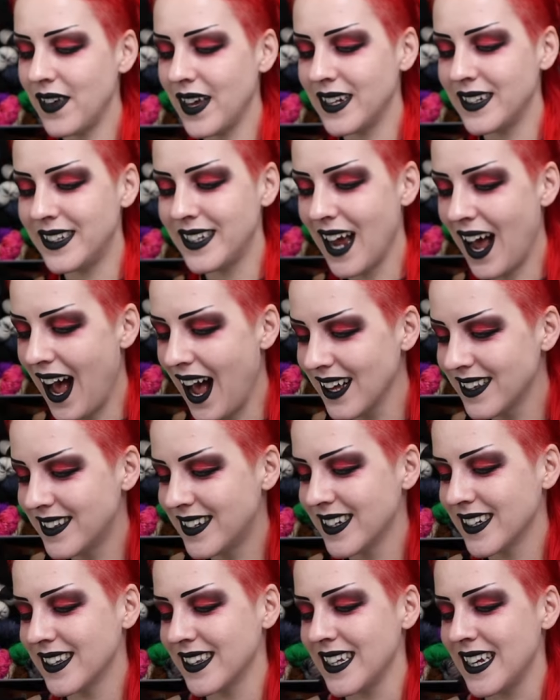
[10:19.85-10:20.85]

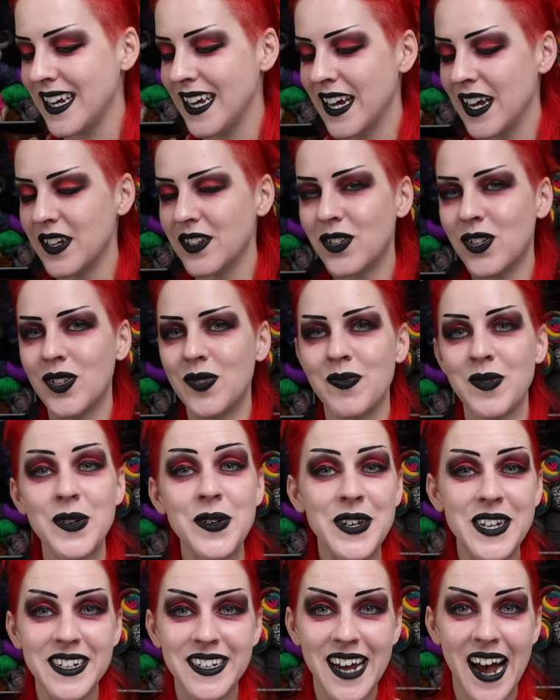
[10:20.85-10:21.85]
fantastically
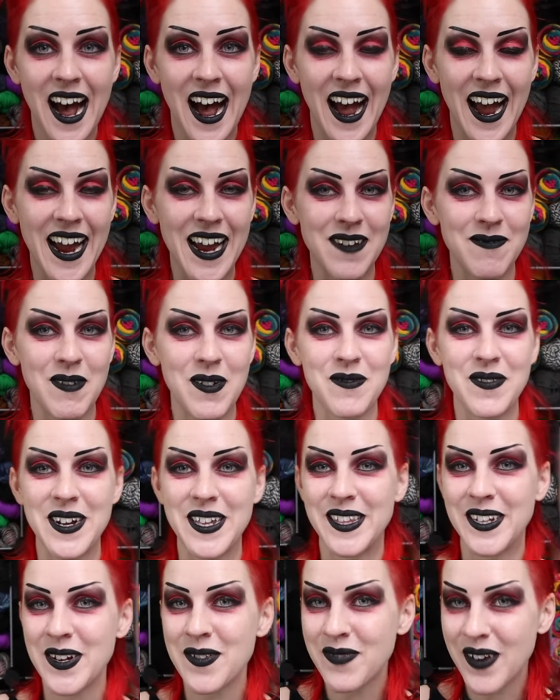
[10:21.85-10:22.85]
spooky time
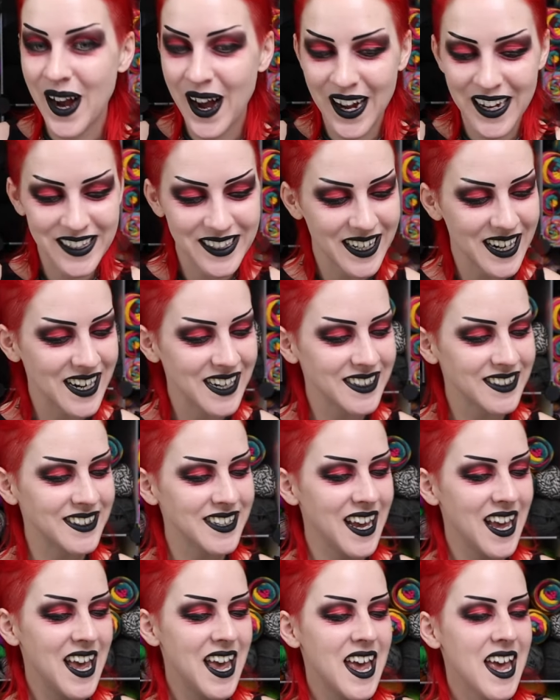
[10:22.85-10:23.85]
with your project.
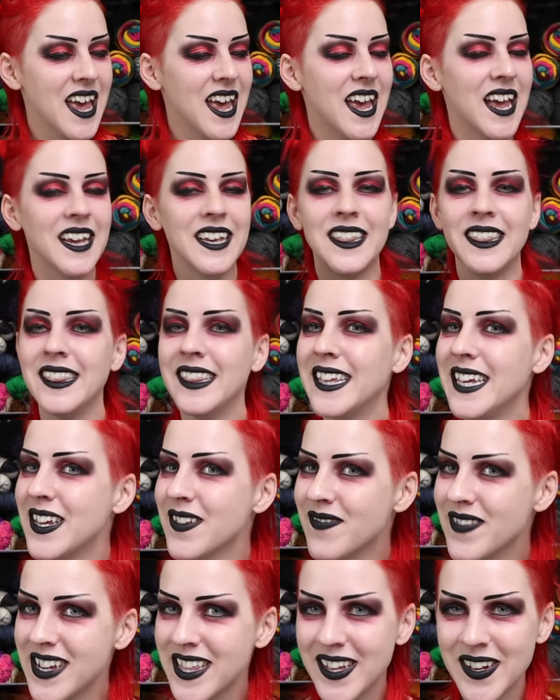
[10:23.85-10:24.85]
Leave
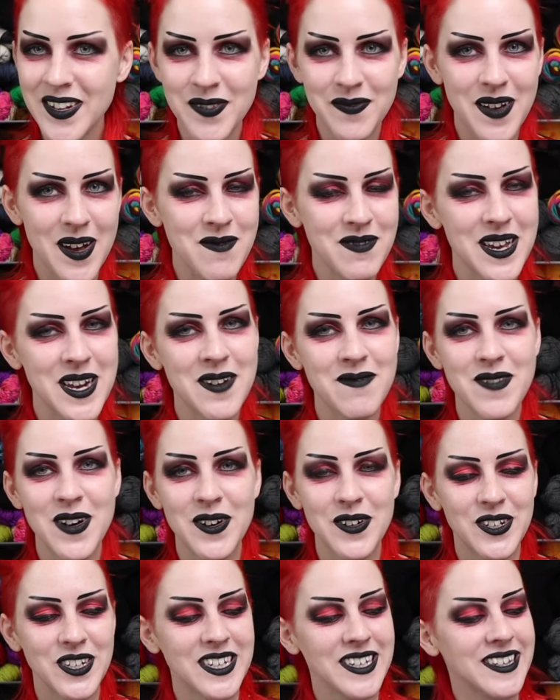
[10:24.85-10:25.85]
me those pumpkin
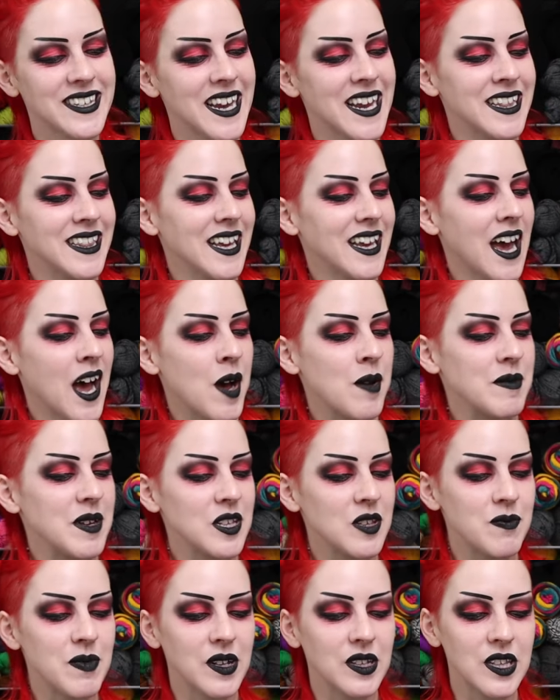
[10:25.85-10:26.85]
emojis in the
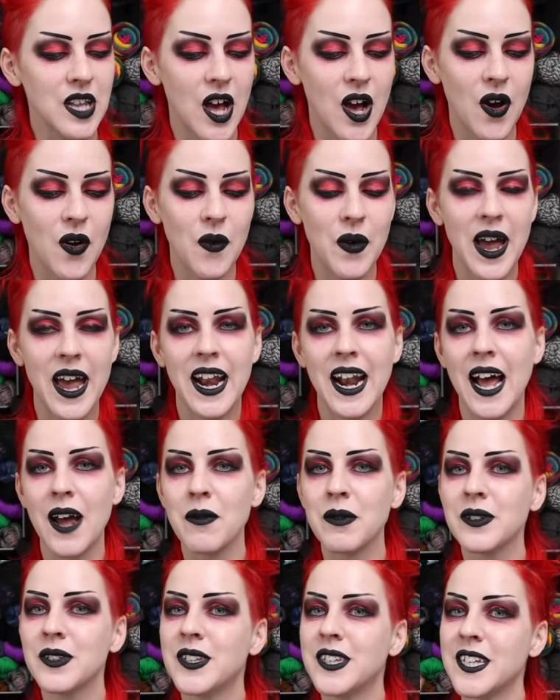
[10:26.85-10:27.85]
comments below, and I
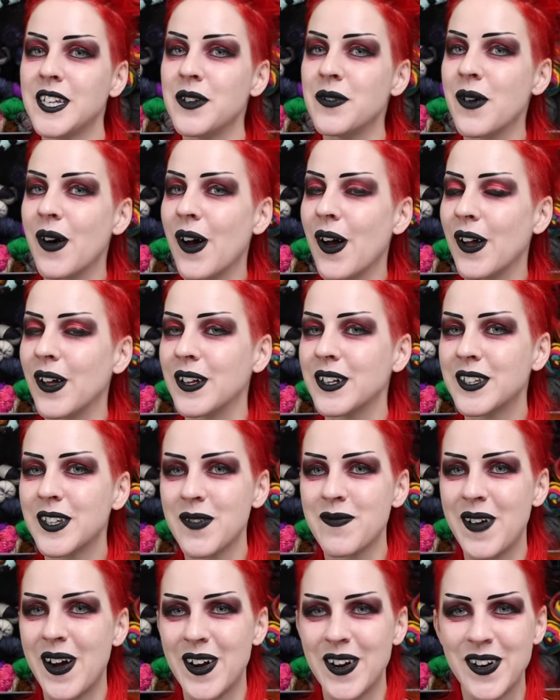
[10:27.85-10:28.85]
will see you all
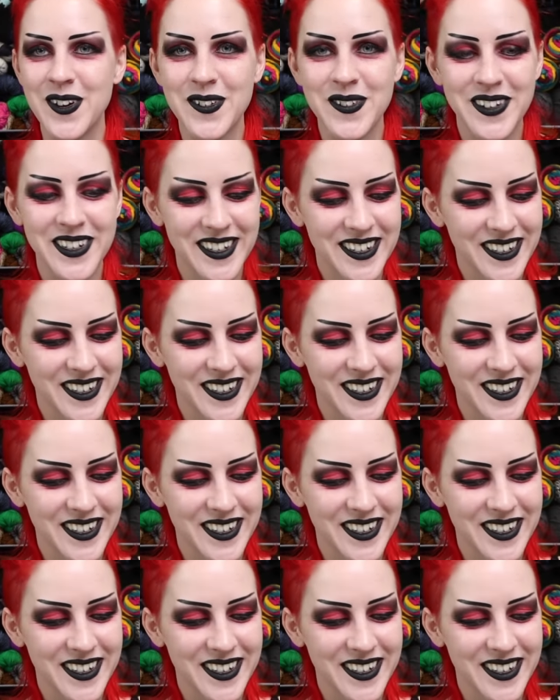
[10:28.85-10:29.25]
tomorrow.